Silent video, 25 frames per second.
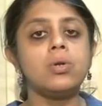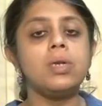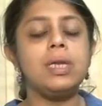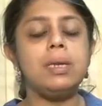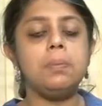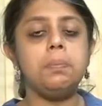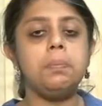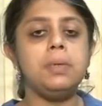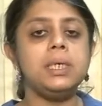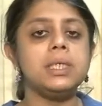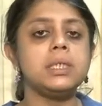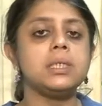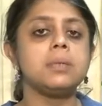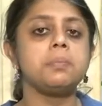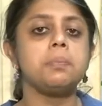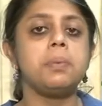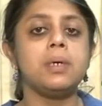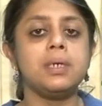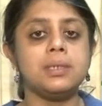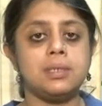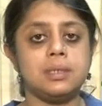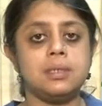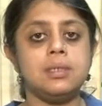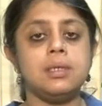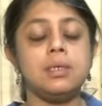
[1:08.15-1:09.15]
Greenpeace
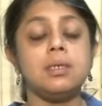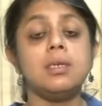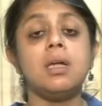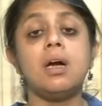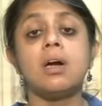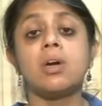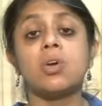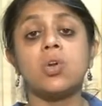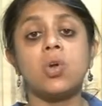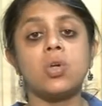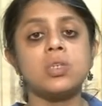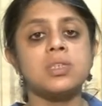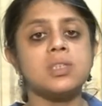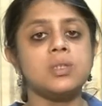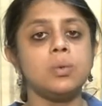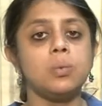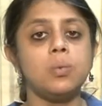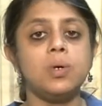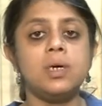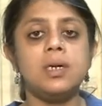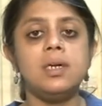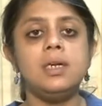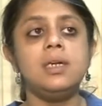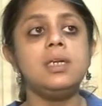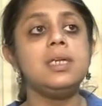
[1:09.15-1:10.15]
person across the
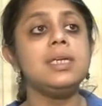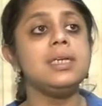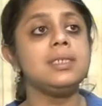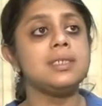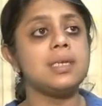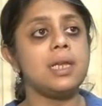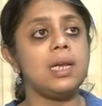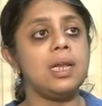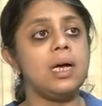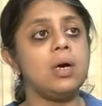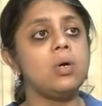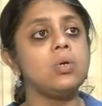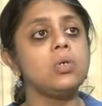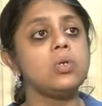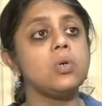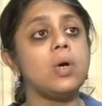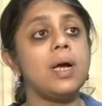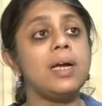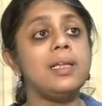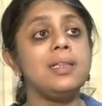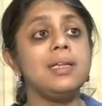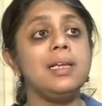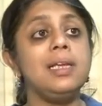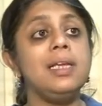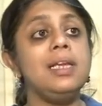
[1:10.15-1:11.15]
world is allowed to
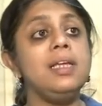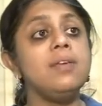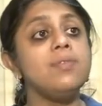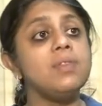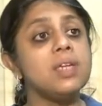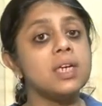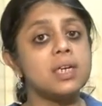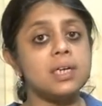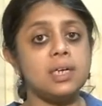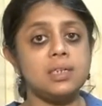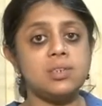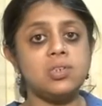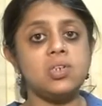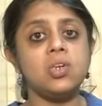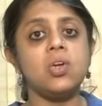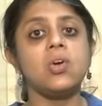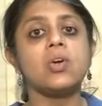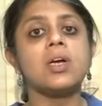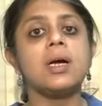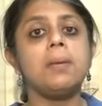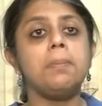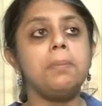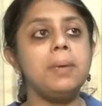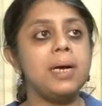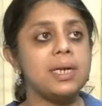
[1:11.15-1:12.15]
either leave the country or
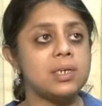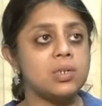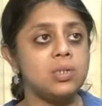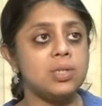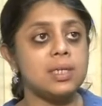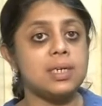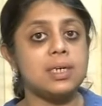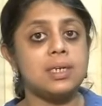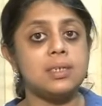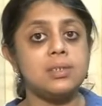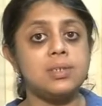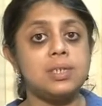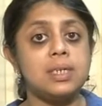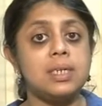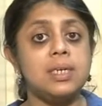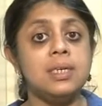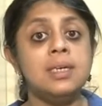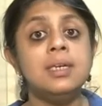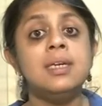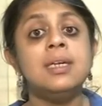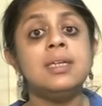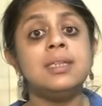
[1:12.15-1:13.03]
come back to the country,